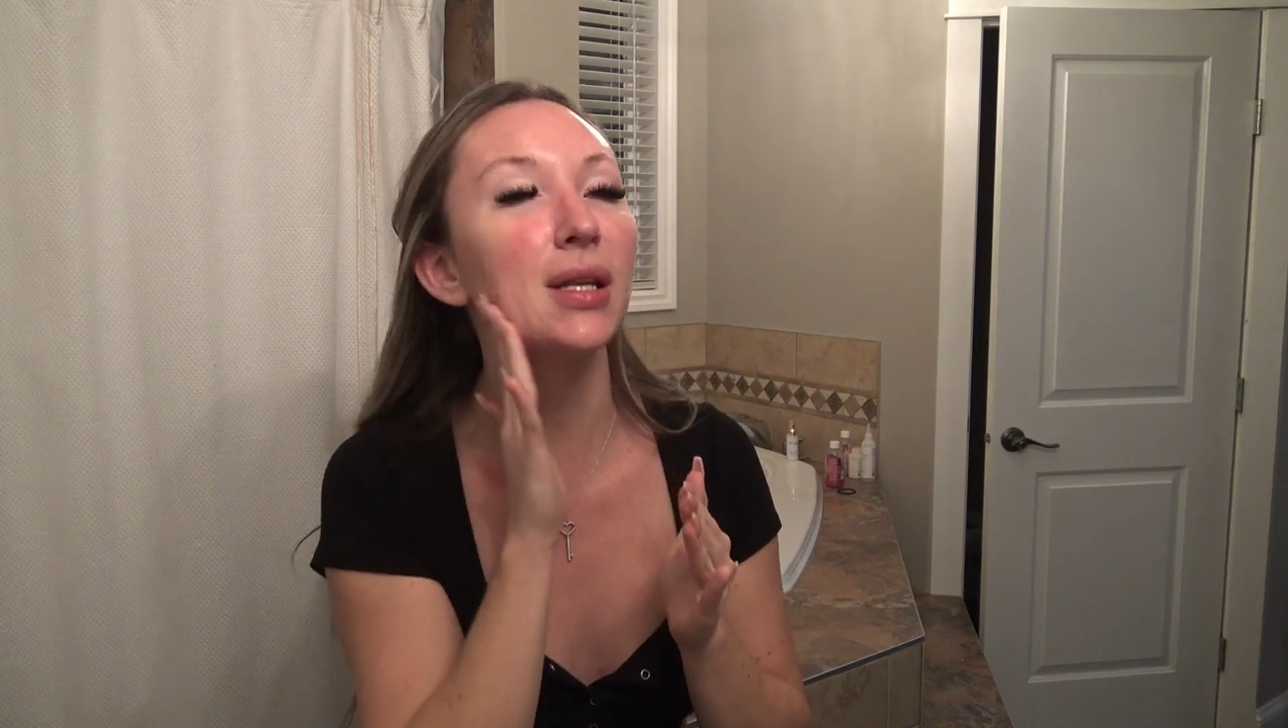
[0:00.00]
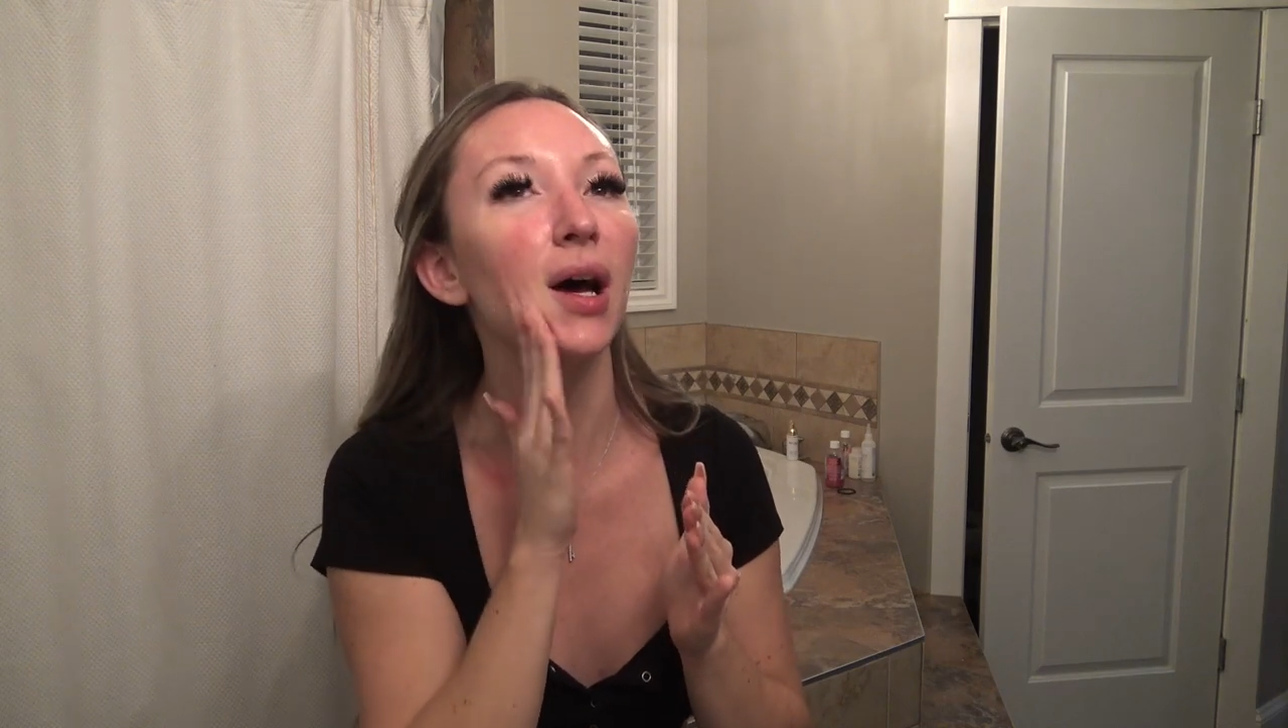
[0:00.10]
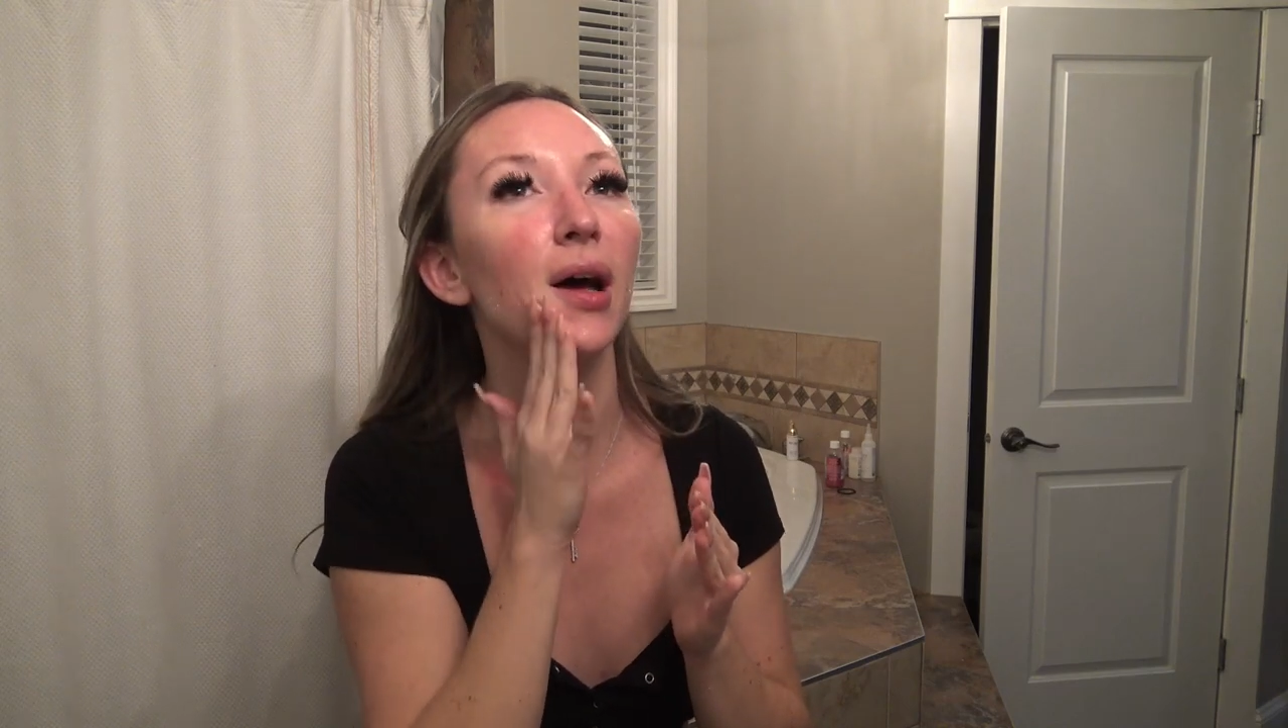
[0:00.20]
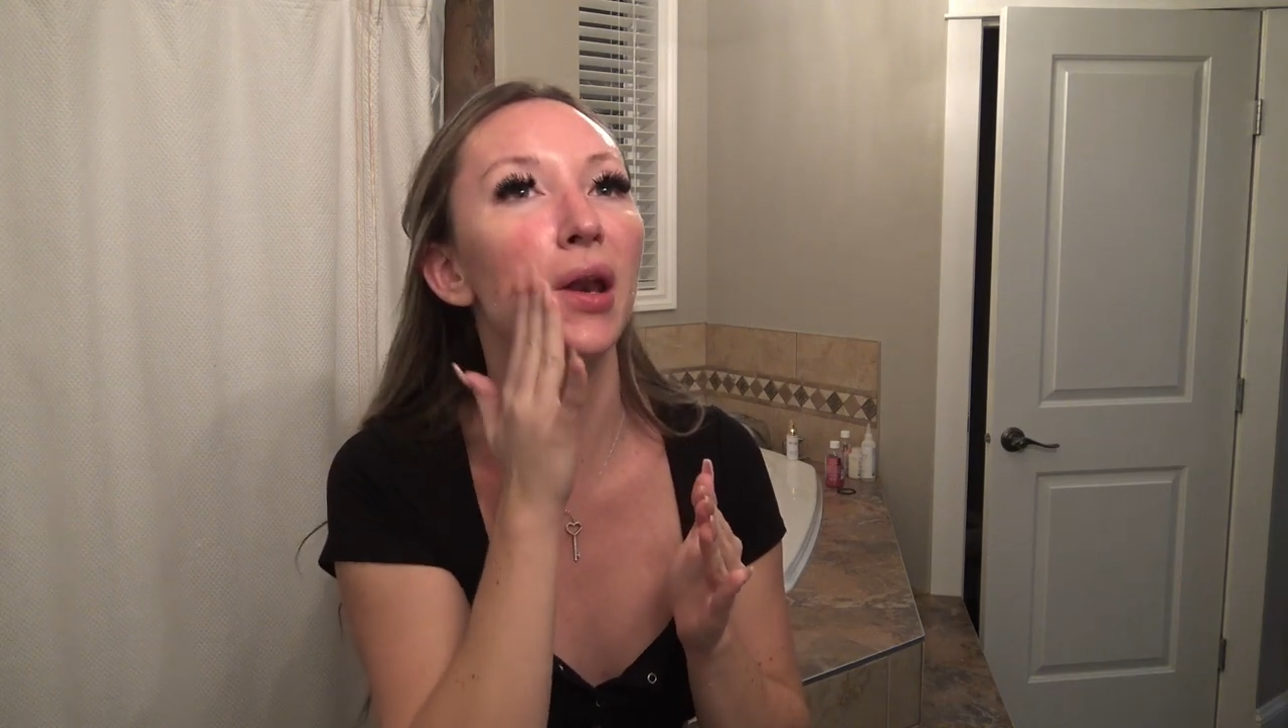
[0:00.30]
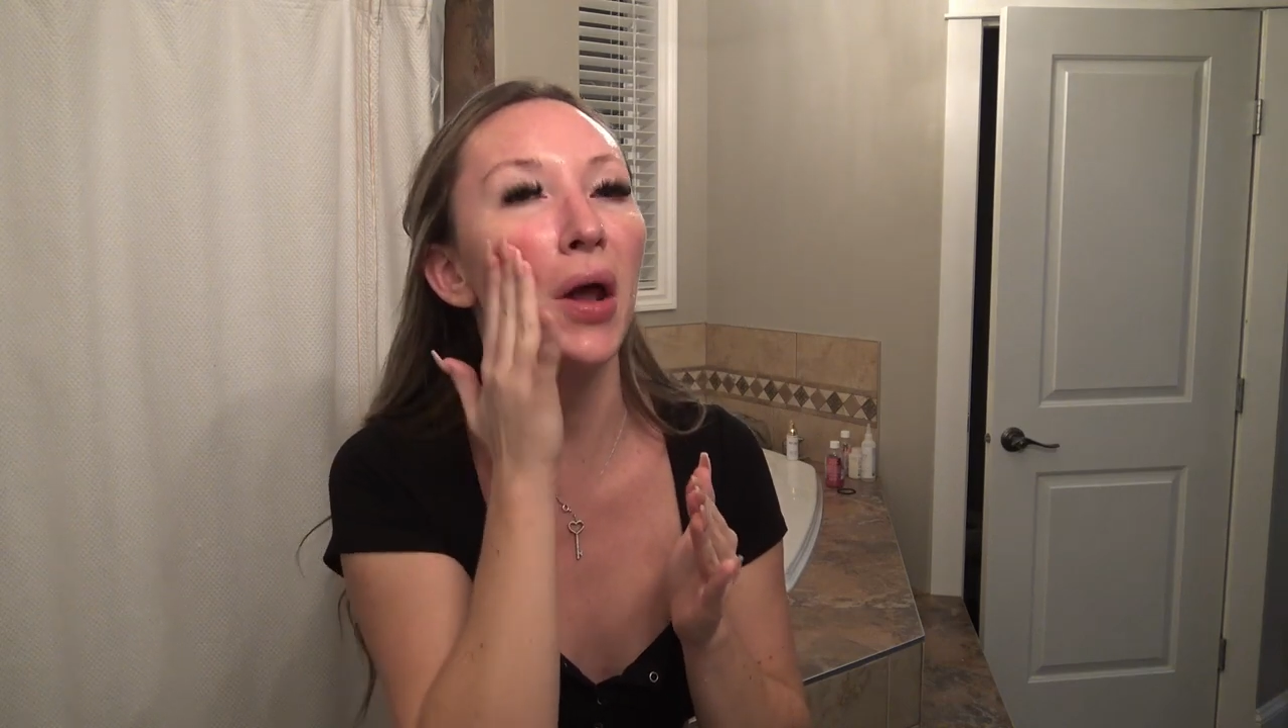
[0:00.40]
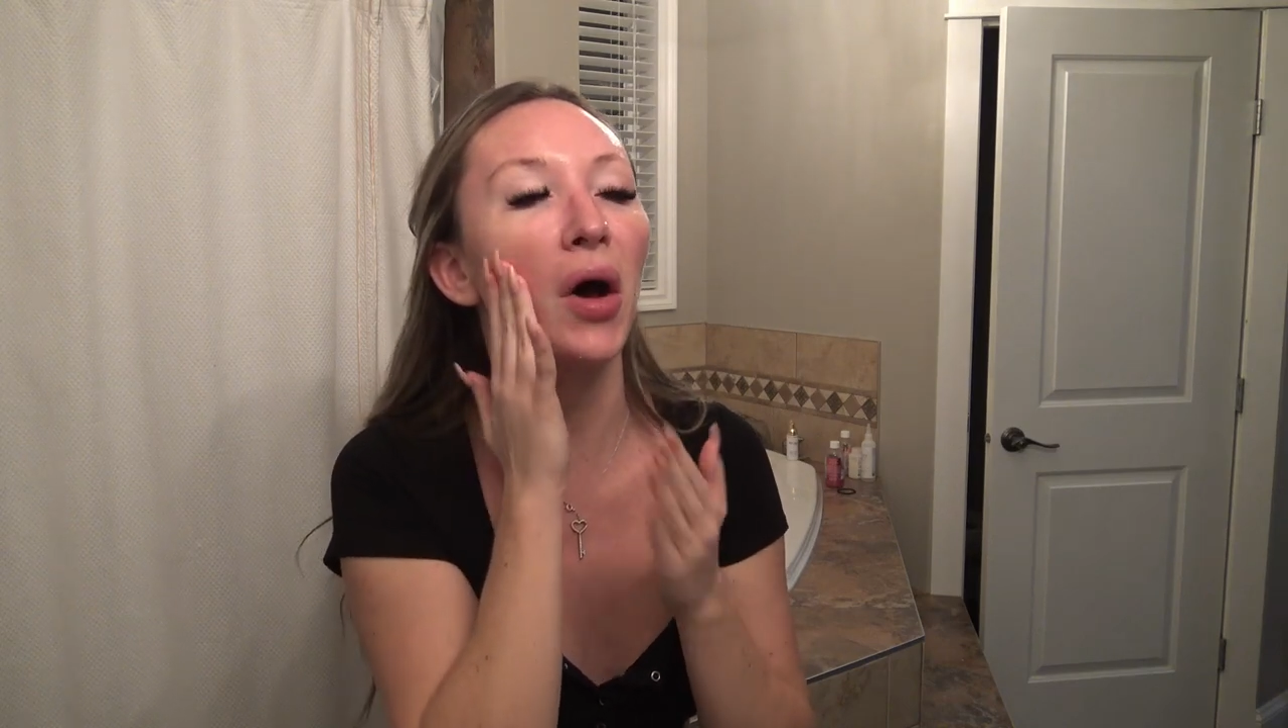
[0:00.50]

done